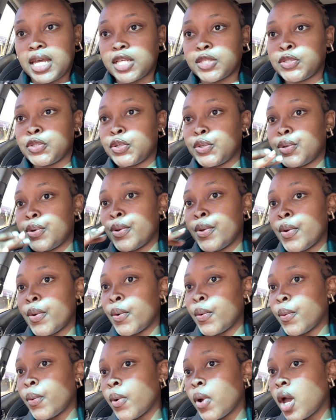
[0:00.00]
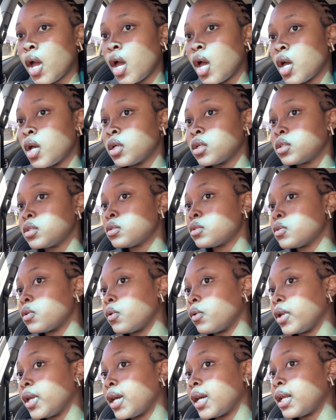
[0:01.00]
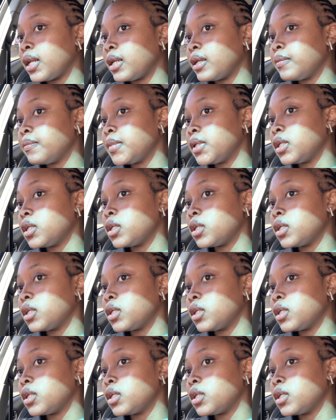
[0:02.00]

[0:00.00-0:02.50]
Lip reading: as you know. So yeah, let me